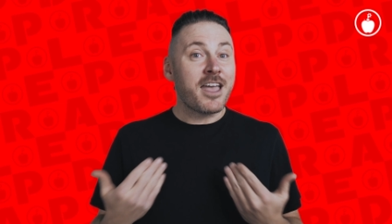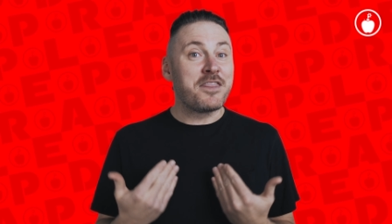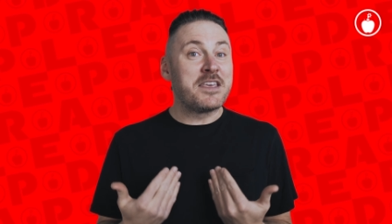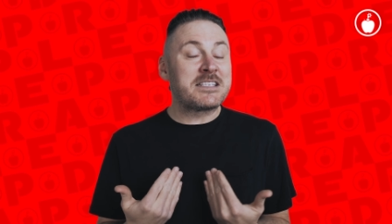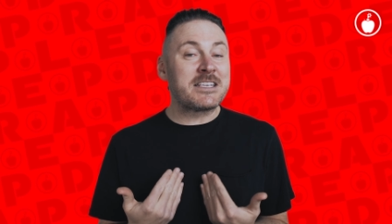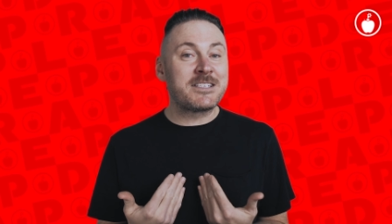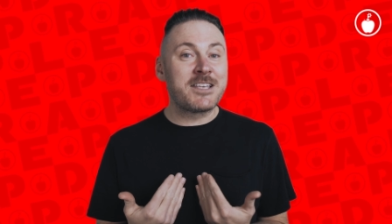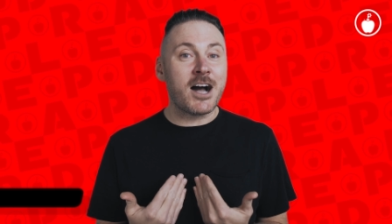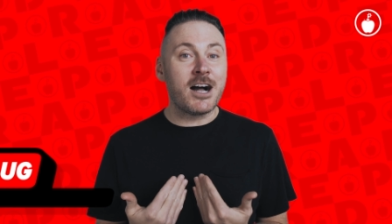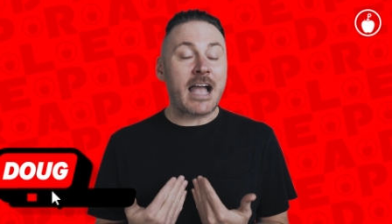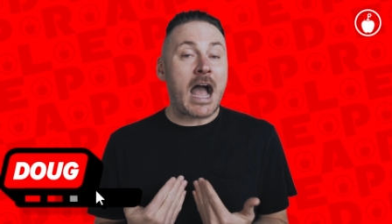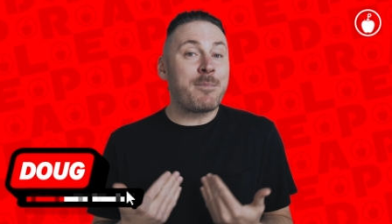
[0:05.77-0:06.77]
This is
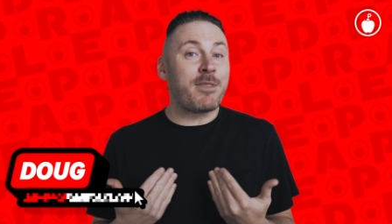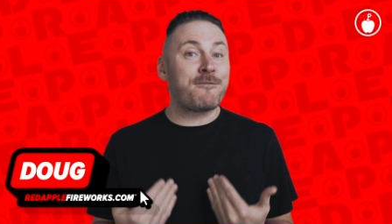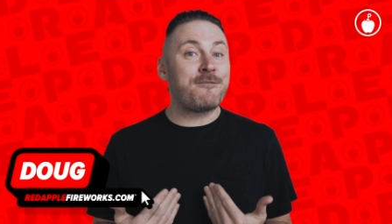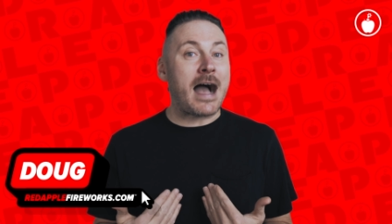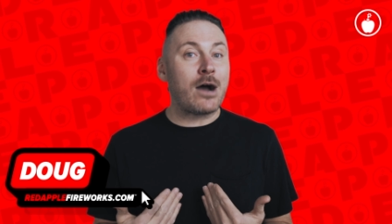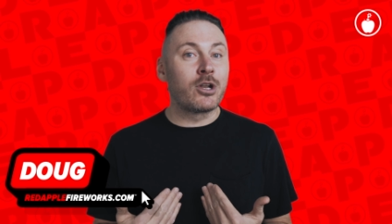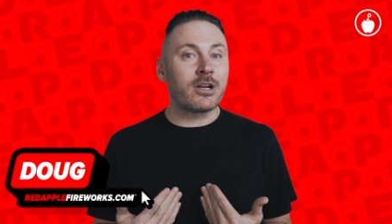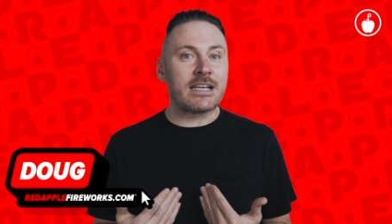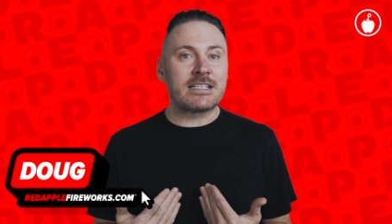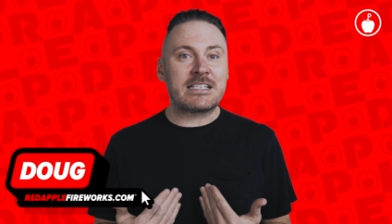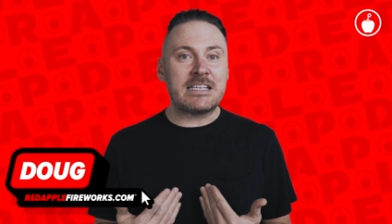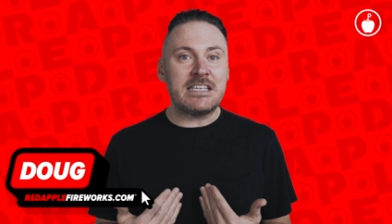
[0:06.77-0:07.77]
Doug. I'm the founder
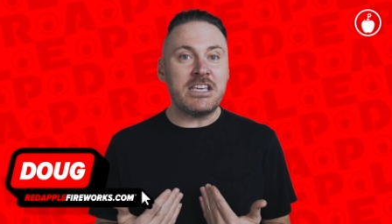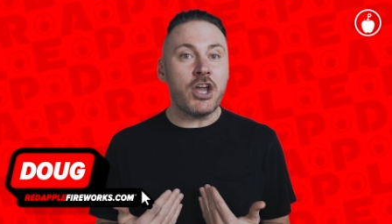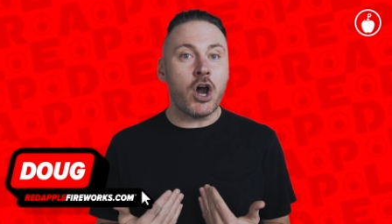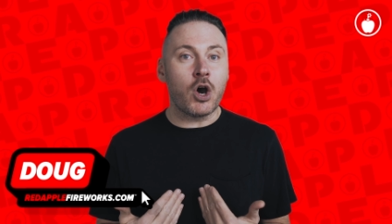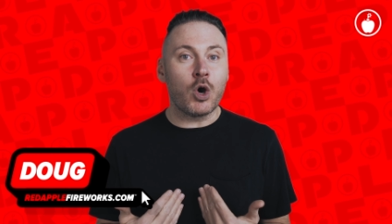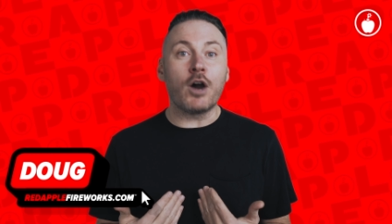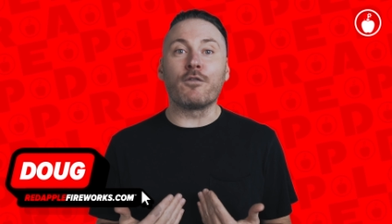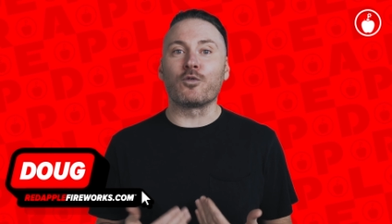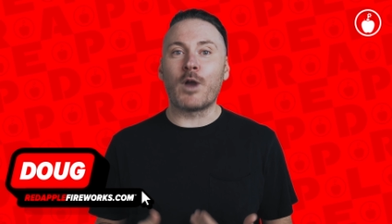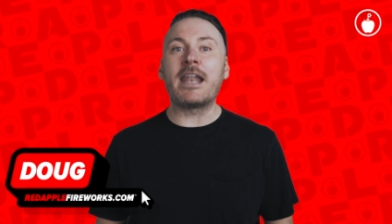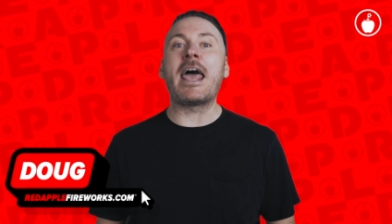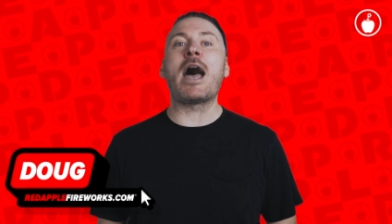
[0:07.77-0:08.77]
and CEO of
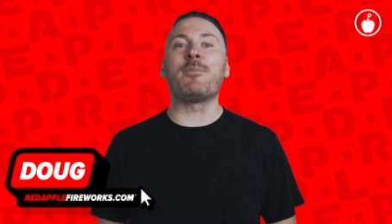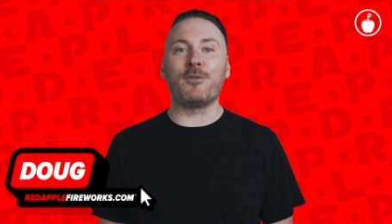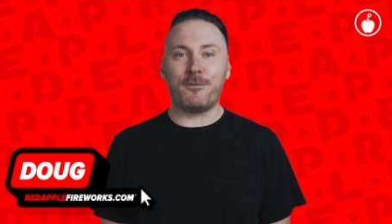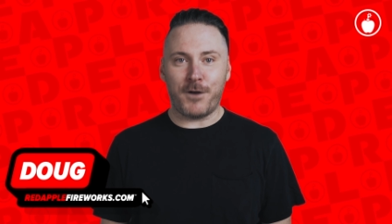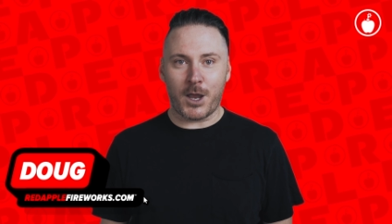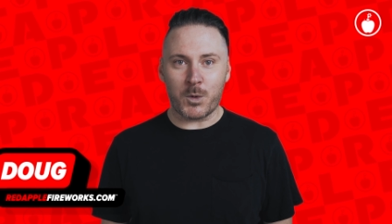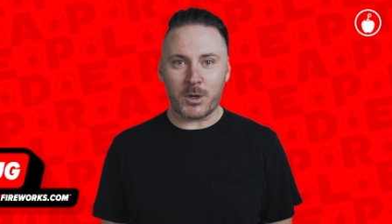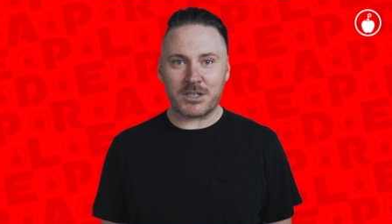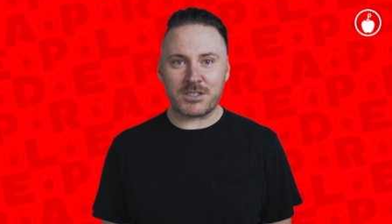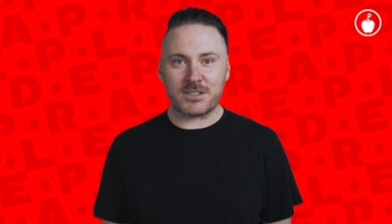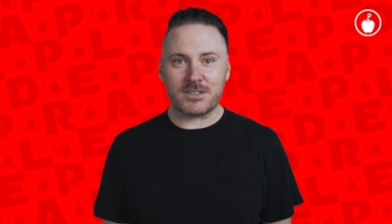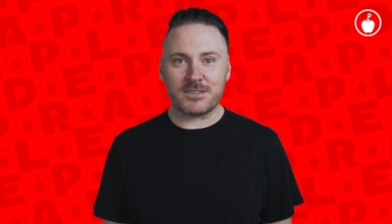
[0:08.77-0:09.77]
Red Apple
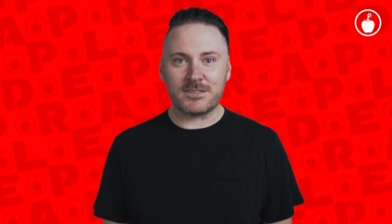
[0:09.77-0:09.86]
Fireworks.